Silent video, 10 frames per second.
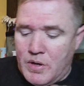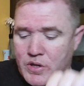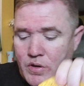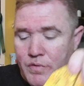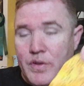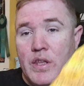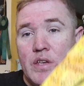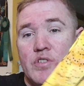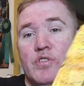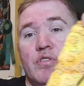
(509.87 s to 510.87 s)
my goal for
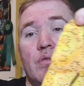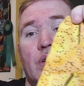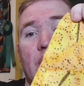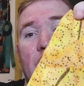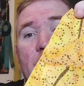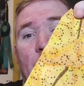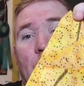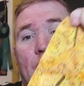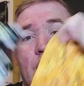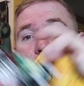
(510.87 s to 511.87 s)
these two is I want
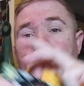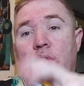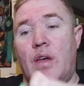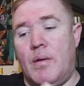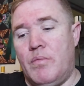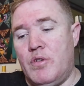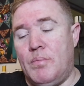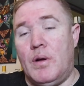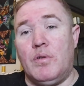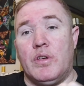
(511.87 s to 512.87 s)
to make little
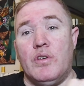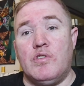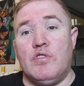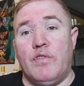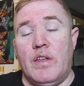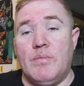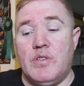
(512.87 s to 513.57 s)
bowl cozies for them,